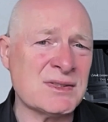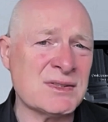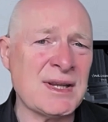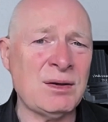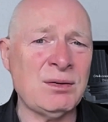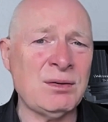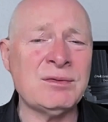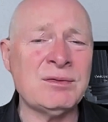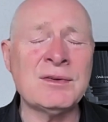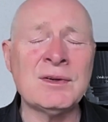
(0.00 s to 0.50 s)

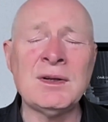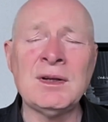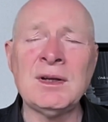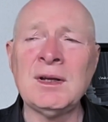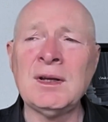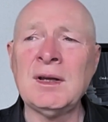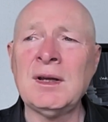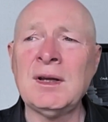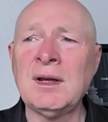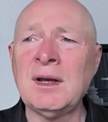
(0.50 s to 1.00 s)
myself.
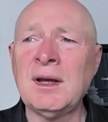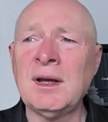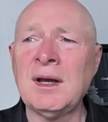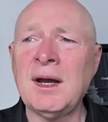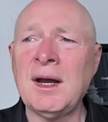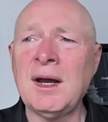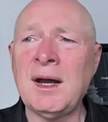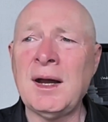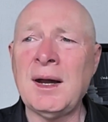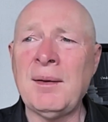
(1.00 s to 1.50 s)

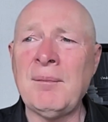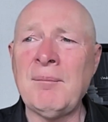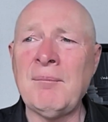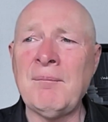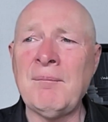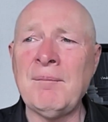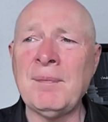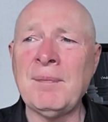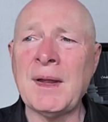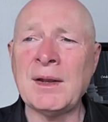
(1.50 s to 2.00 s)
I
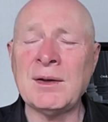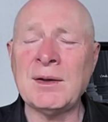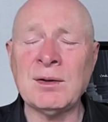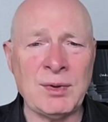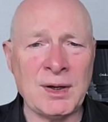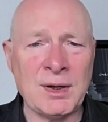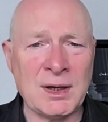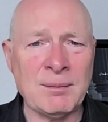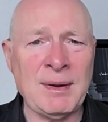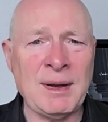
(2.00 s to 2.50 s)

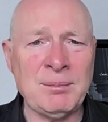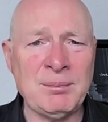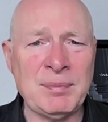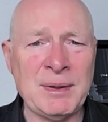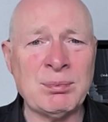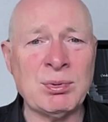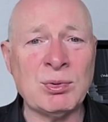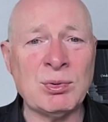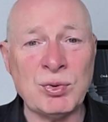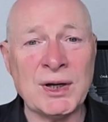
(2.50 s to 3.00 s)
don't recommend
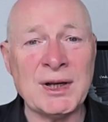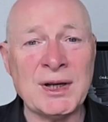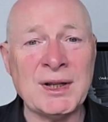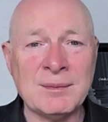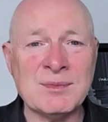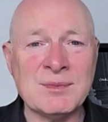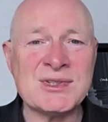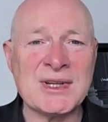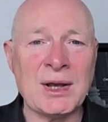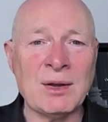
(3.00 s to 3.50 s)
people run
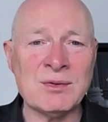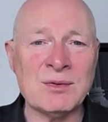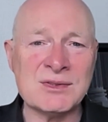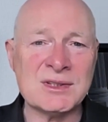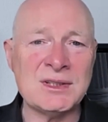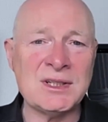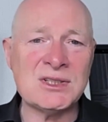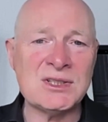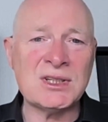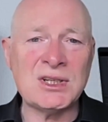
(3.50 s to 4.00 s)
it
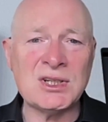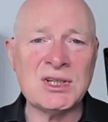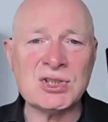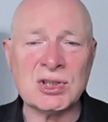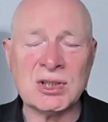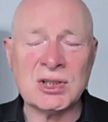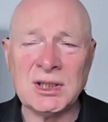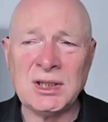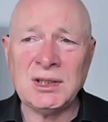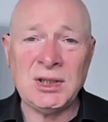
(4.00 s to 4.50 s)
themselves, at least
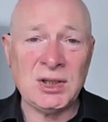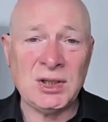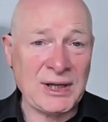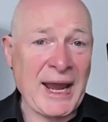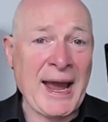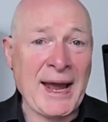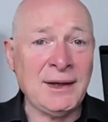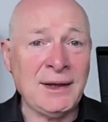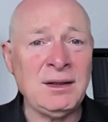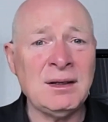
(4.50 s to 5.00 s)
initially. You
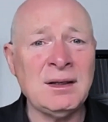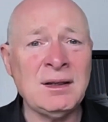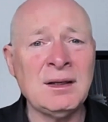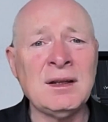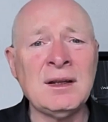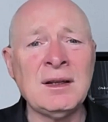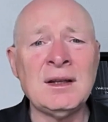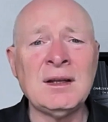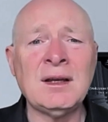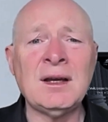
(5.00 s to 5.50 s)
can.
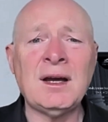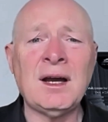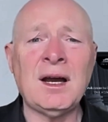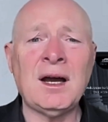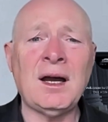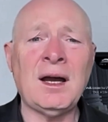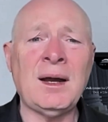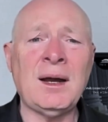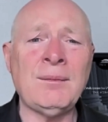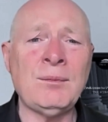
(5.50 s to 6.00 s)

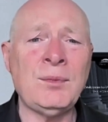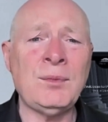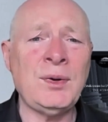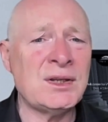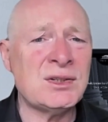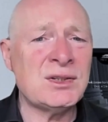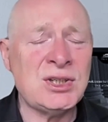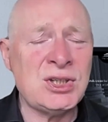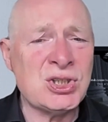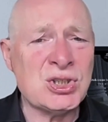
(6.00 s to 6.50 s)

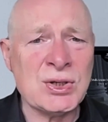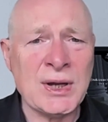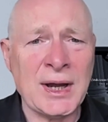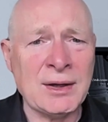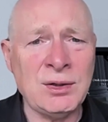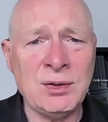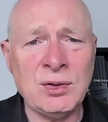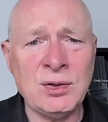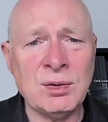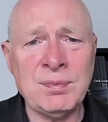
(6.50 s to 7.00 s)
We can teach you
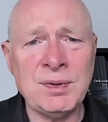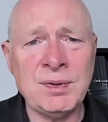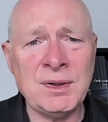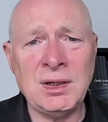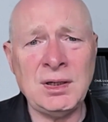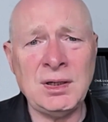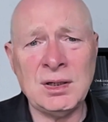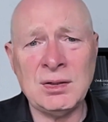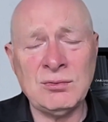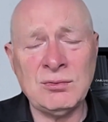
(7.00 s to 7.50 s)
how you could
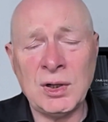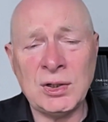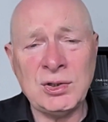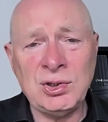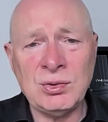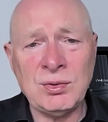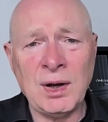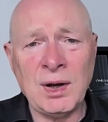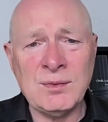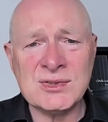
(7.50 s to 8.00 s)
be and
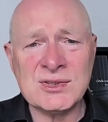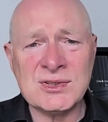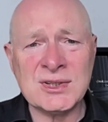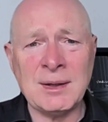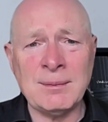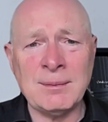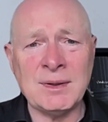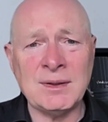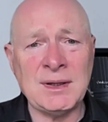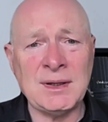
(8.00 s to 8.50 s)
run your own
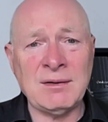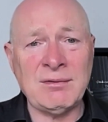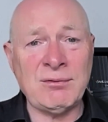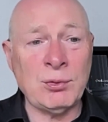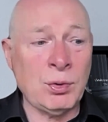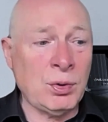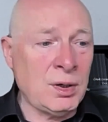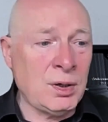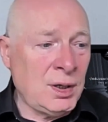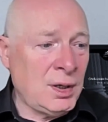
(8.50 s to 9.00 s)
scheme, and
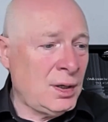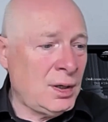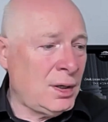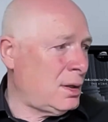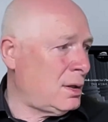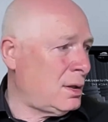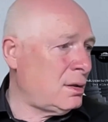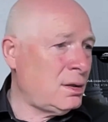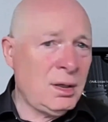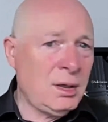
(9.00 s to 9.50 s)
therefore
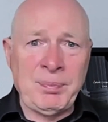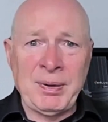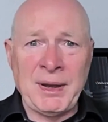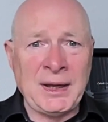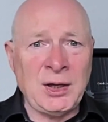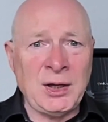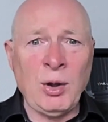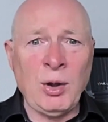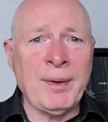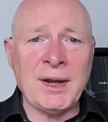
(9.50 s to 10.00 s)
you
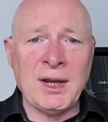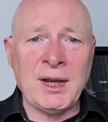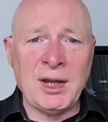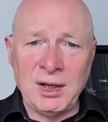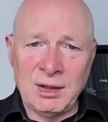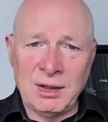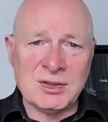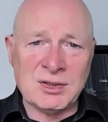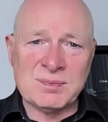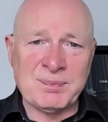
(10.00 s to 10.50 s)
pay nobody.
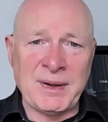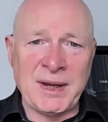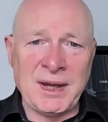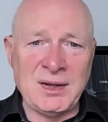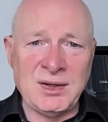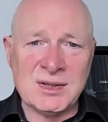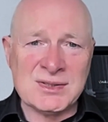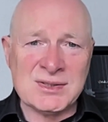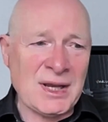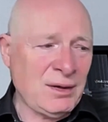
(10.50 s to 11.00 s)
You're just
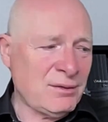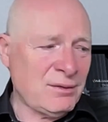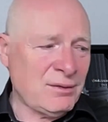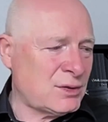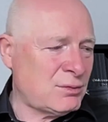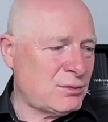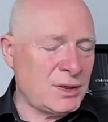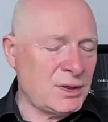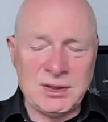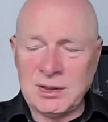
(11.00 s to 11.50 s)
paying
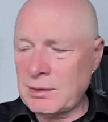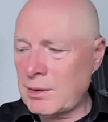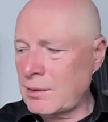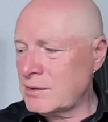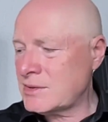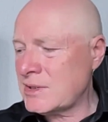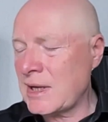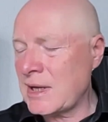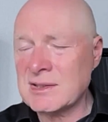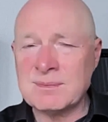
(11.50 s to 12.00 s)
yourself to run your
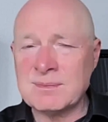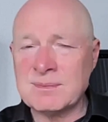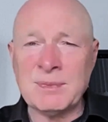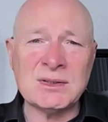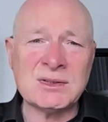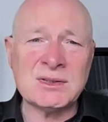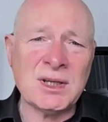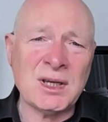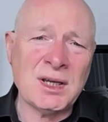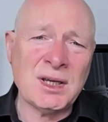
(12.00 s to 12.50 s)
own SSAS.
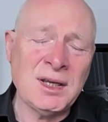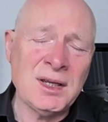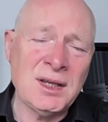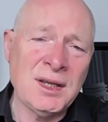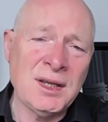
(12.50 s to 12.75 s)
But